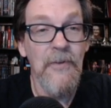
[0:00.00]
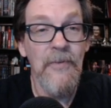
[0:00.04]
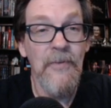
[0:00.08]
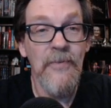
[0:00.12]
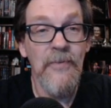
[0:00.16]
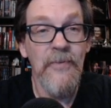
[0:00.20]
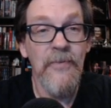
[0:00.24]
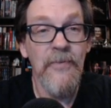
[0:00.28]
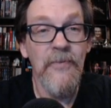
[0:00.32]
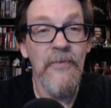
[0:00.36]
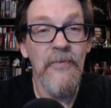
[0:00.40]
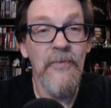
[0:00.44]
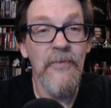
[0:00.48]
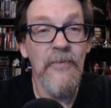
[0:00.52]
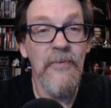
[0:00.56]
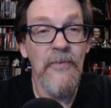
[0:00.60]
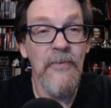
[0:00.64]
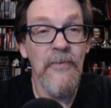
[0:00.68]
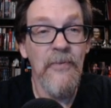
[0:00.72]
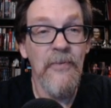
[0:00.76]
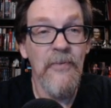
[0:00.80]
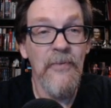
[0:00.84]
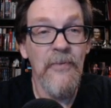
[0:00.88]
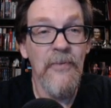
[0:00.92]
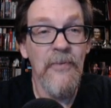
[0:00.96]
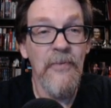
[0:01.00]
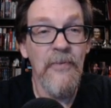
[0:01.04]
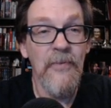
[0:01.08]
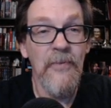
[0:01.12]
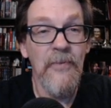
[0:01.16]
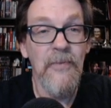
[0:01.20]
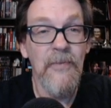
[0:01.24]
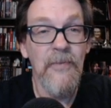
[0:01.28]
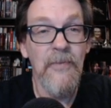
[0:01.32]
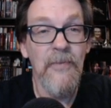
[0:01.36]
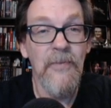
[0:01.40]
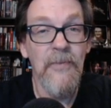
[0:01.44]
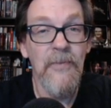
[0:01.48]

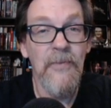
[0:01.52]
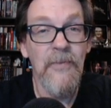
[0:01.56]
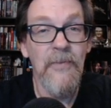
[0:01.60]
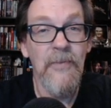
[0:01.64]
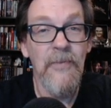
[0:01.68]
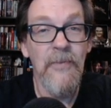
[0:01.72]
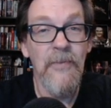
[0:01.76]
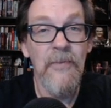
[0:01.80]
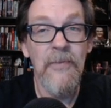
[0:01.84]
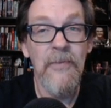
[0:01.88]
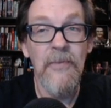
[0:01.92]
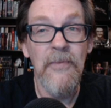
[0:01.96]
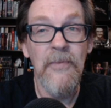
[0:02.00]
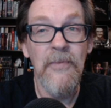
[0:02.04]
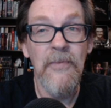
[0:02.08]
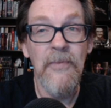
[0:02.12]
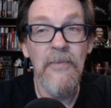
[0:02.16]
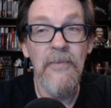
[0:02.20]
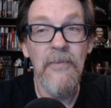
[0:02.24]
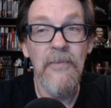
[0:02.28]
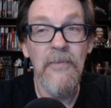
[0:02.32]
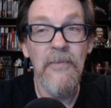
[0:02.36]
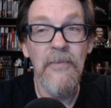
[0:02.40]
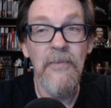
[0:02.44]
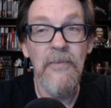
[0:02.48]
Nothing is said.